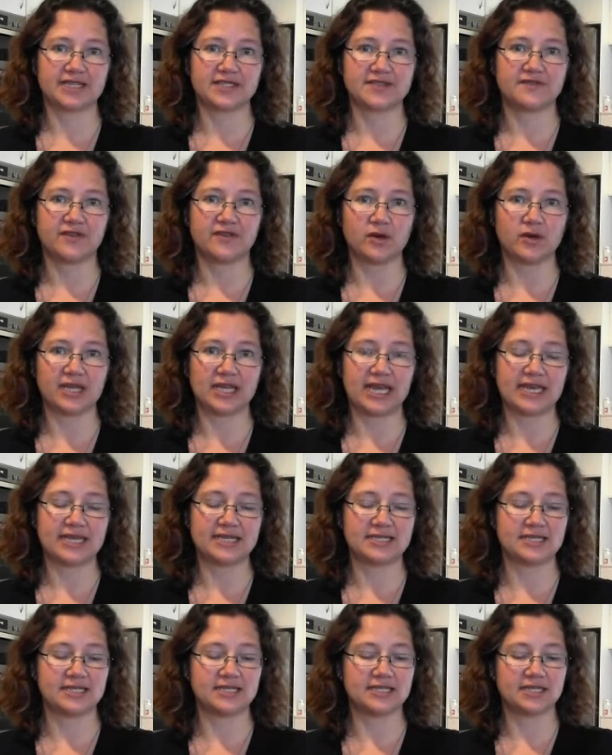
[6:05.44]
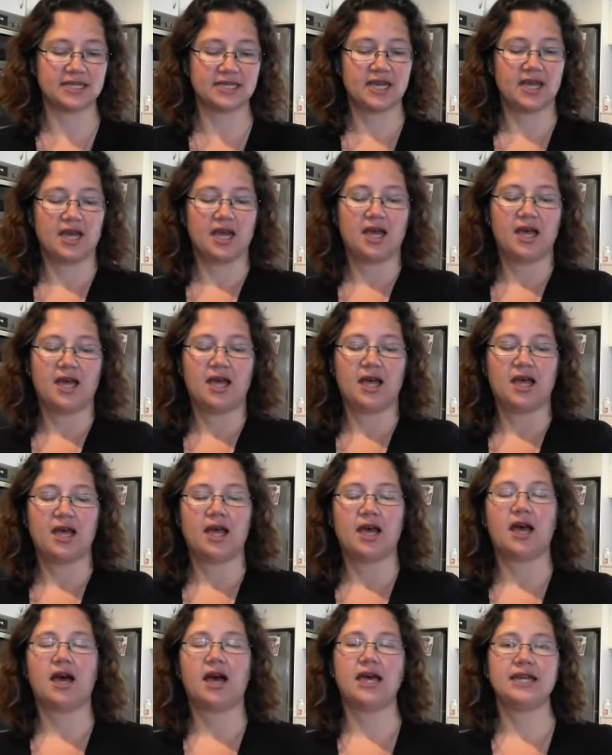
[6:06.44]
exfoliated.
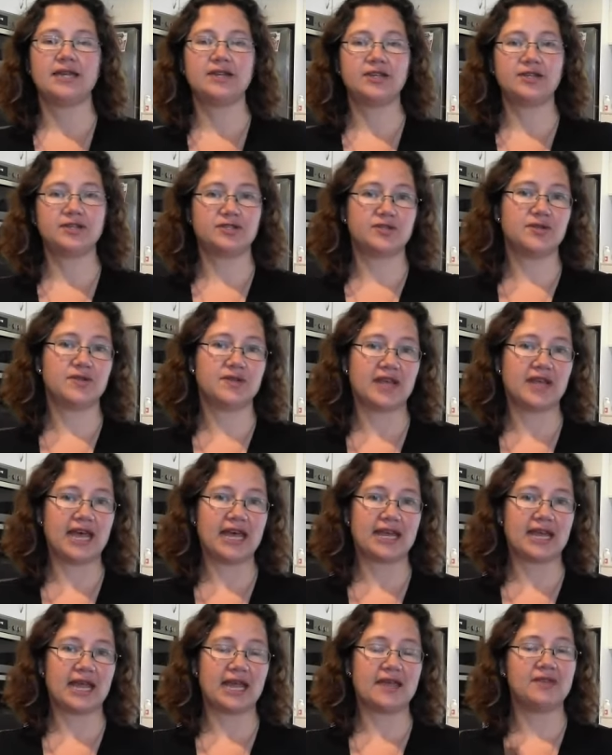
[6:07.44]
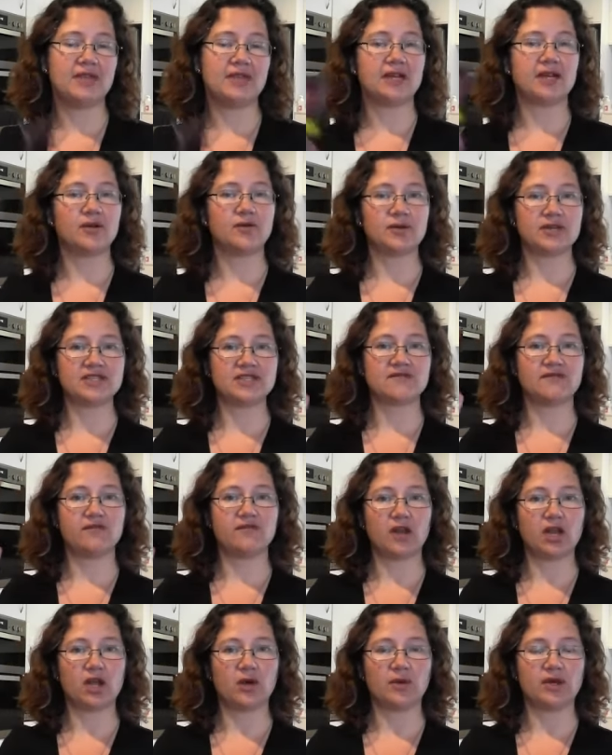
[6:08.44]
I do that, and then I always
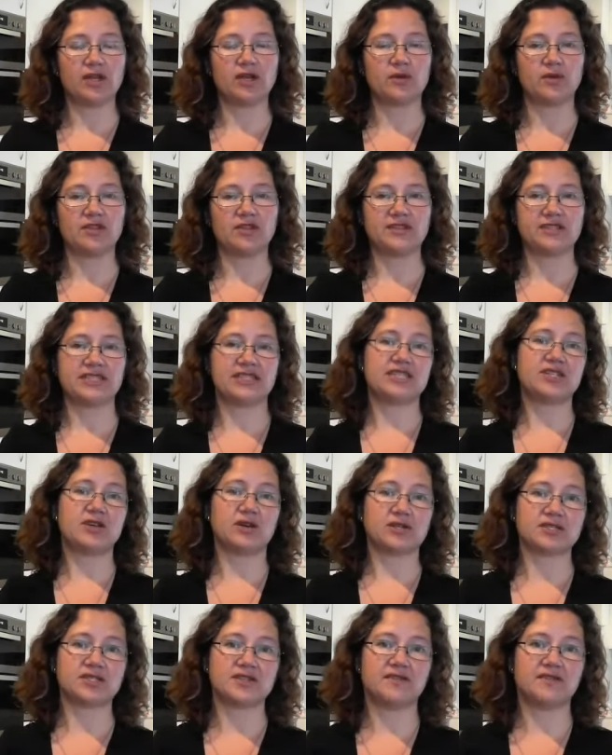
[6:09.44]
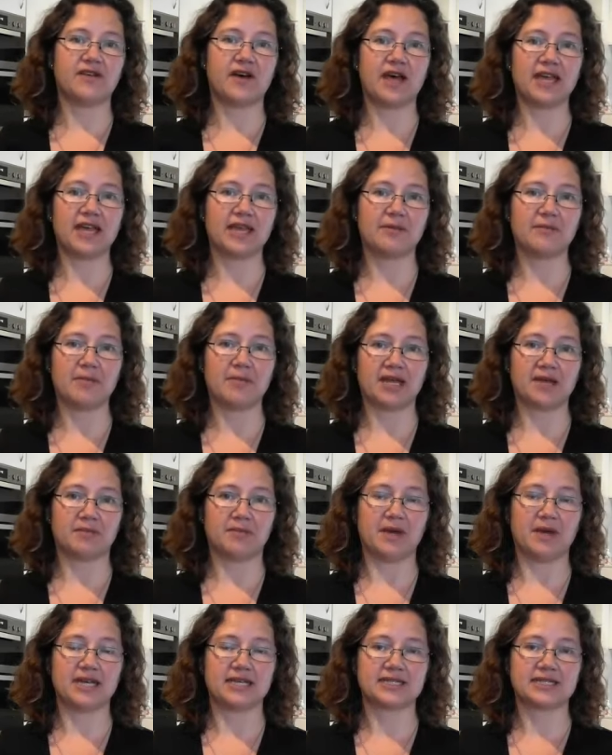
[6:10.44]
follow it with the detoxifying mud
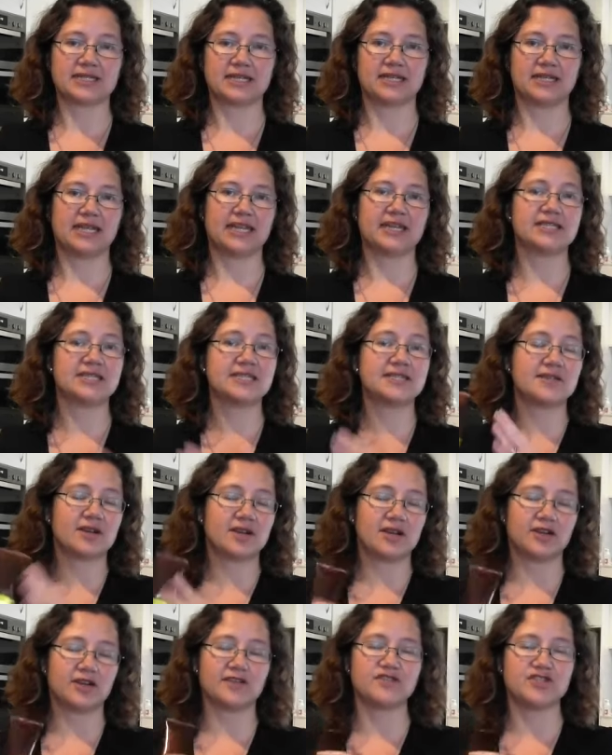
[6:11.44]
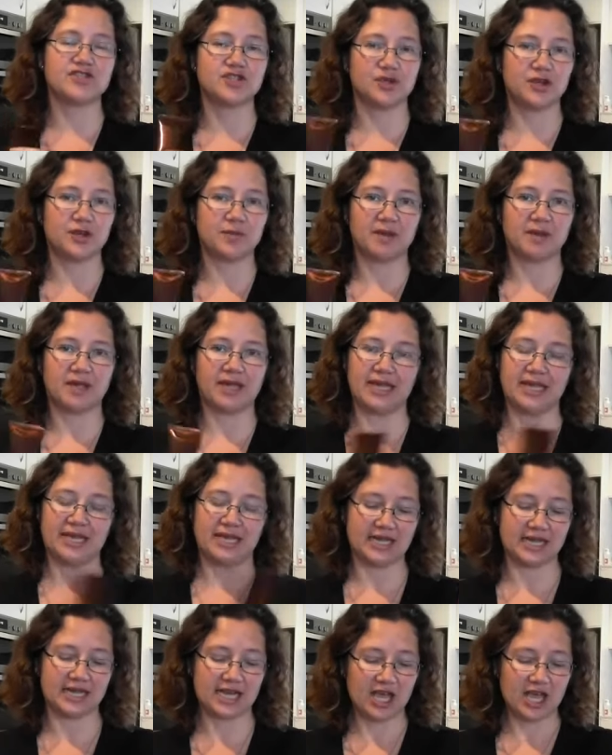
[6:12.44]
mask. Now this has got a lot of juniper in
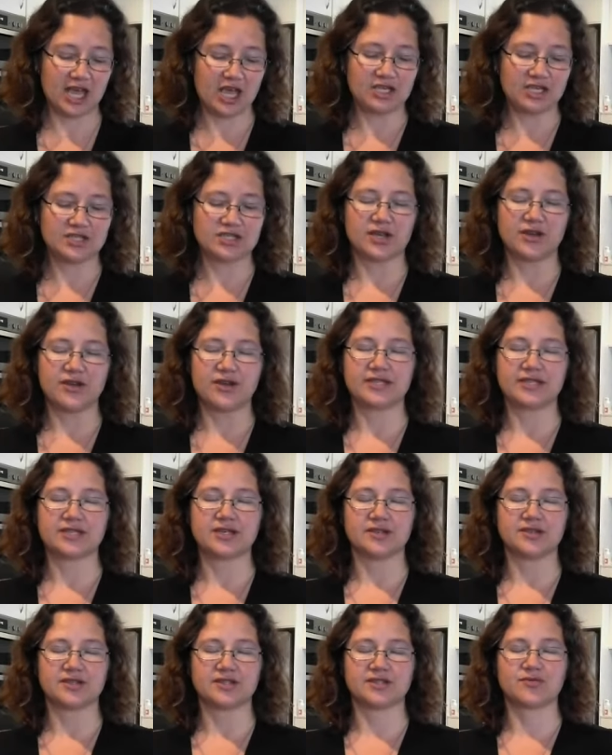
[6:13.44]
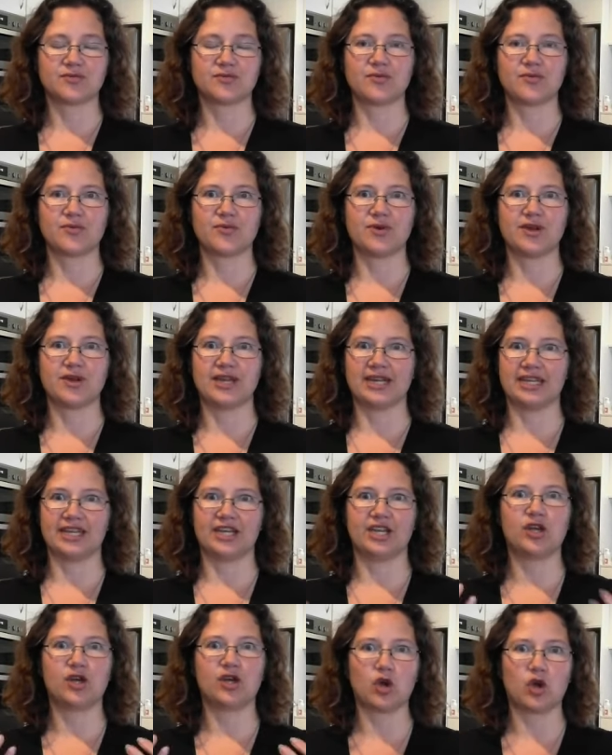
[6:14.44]
it, so it's got this
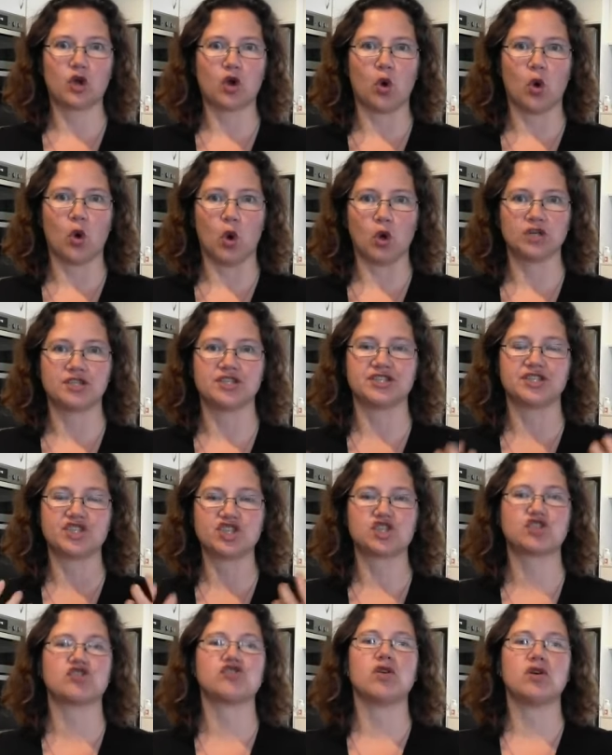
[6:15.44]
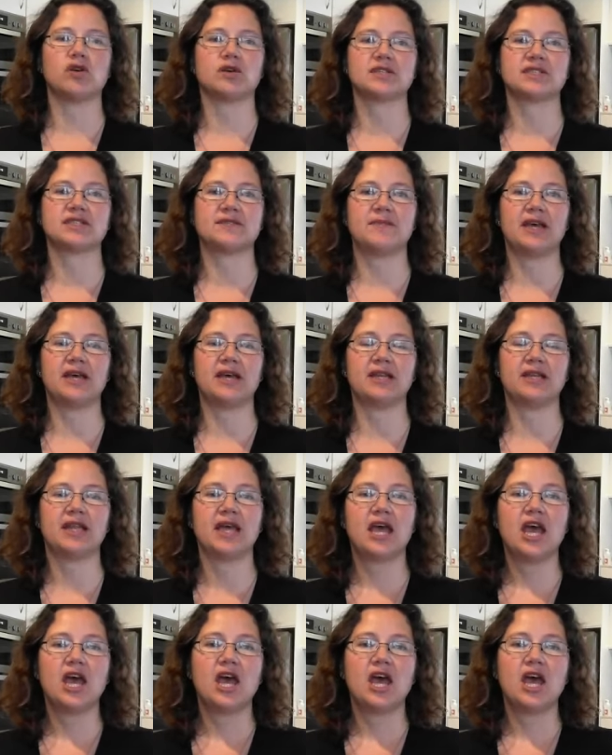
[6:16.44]
really gorgeous strong smell.